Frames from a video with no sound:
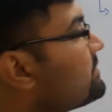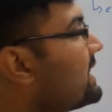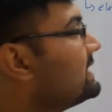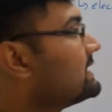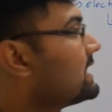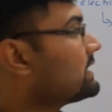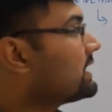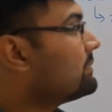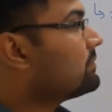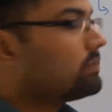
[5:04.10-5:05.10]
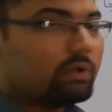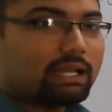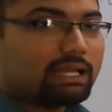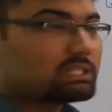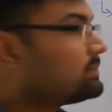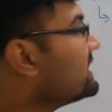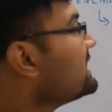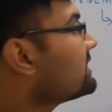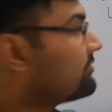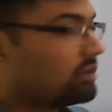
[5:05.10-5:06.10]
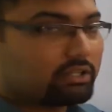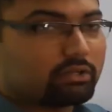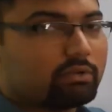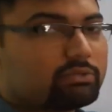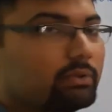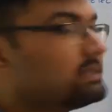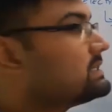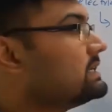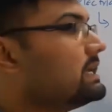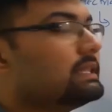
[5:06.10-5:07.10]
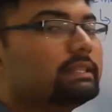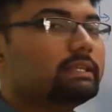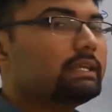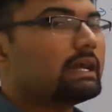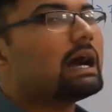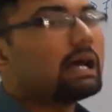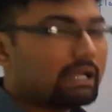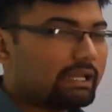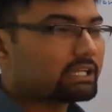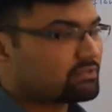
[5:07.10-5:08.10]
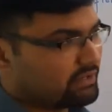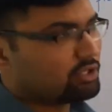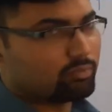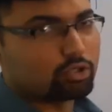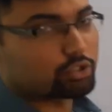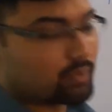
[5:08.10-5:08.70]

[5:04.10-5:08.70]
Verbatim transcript: band diagram will explain it further which we'll see in the next video most